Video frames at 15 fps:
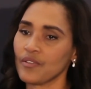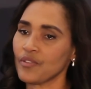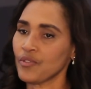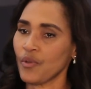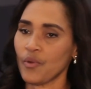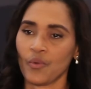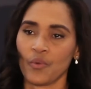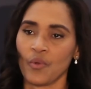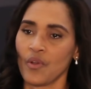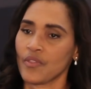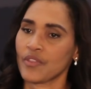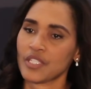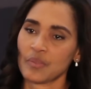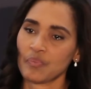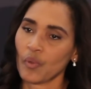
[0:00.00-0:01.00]

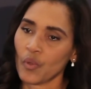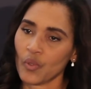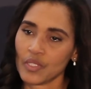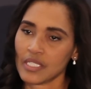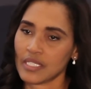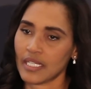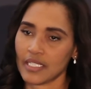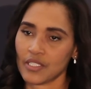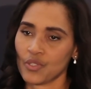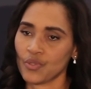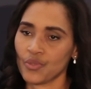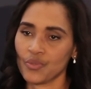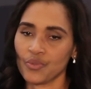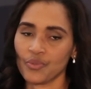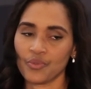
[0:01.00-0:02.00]
the sports that
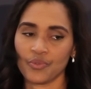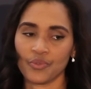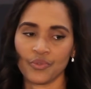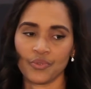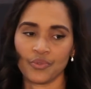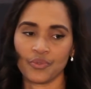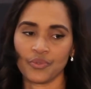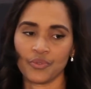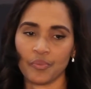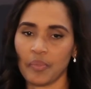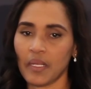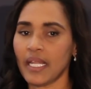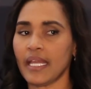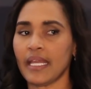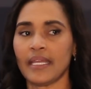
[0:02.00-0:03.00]
you
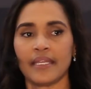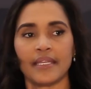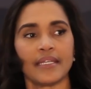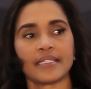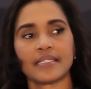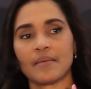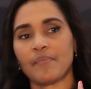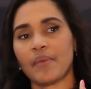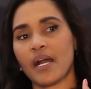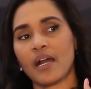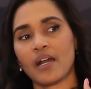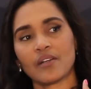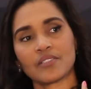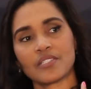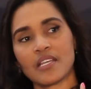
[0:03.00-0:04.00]
play. It's
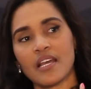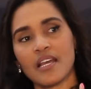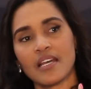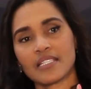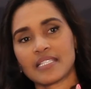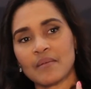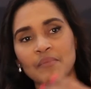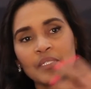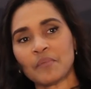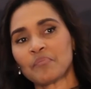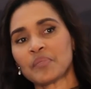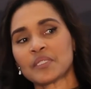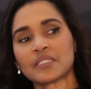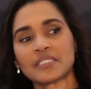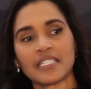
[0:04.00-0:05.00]
about somebody
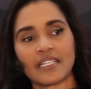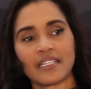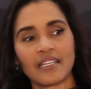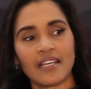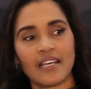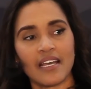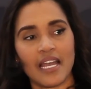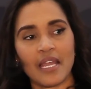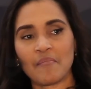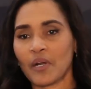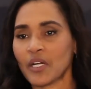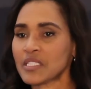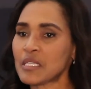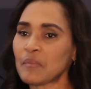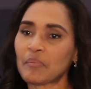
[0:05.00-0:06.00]
building a
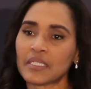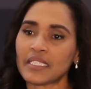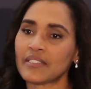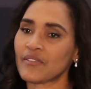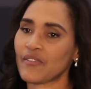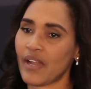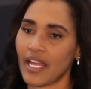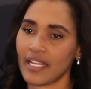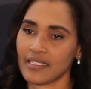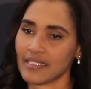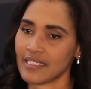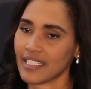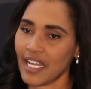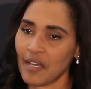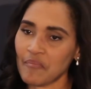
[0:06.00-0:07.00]
multi-billion
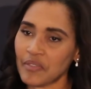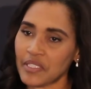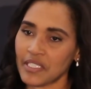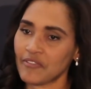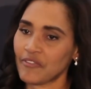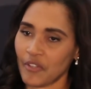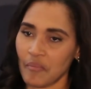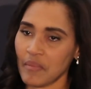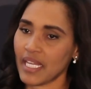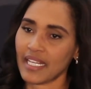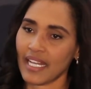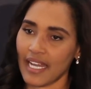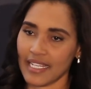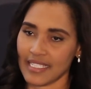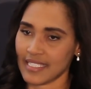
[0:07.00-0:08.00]
rand company from
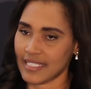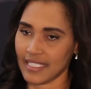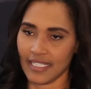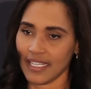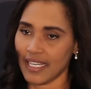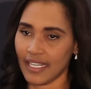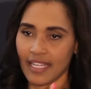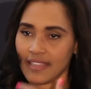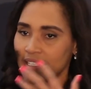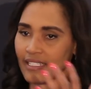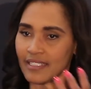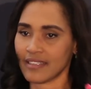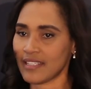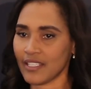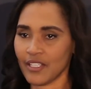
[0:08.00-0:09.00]
Ekasi. And I think